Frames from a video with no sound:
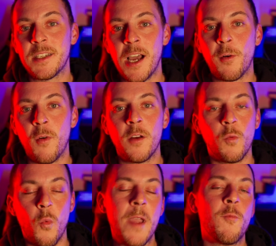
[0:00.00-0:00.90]
time
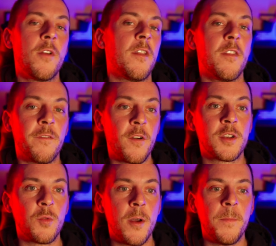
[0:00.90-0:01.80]
around way more than the
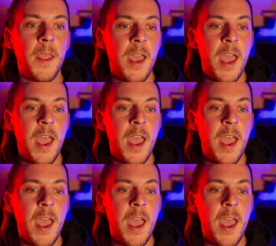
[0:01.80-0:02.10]
first one.